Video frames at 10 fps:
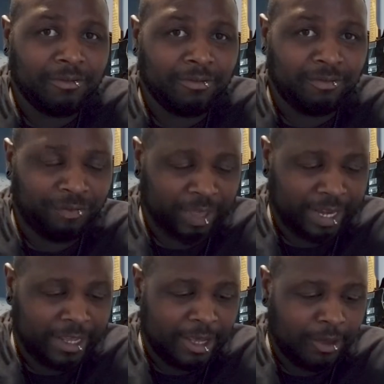
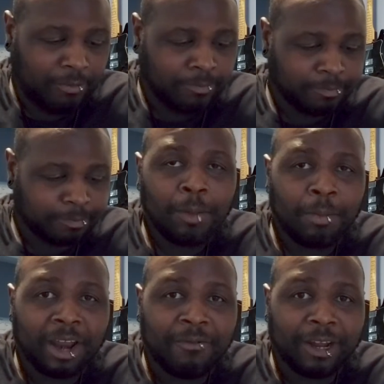video,
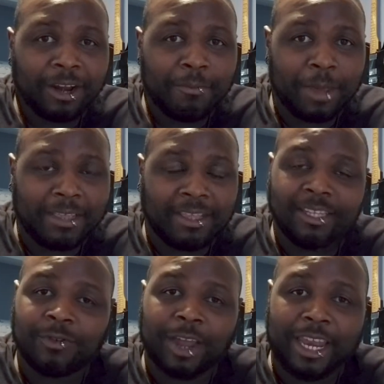but I figured I'd make
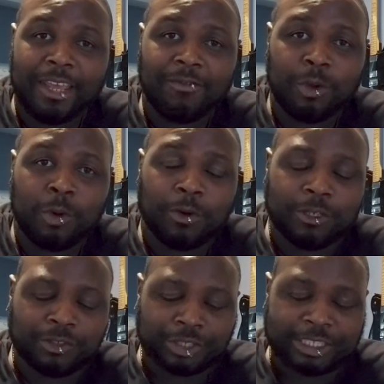this for any of you who are
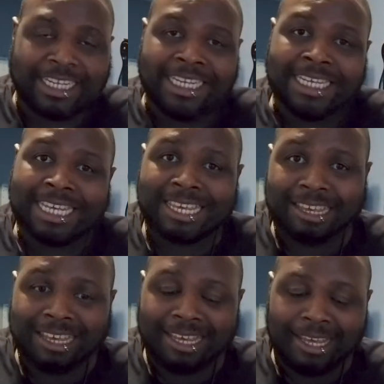interested
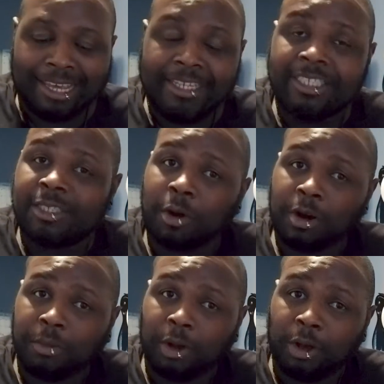in
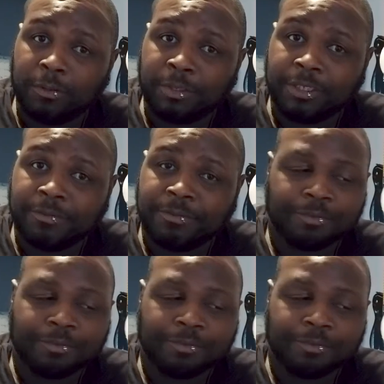smart bulbs.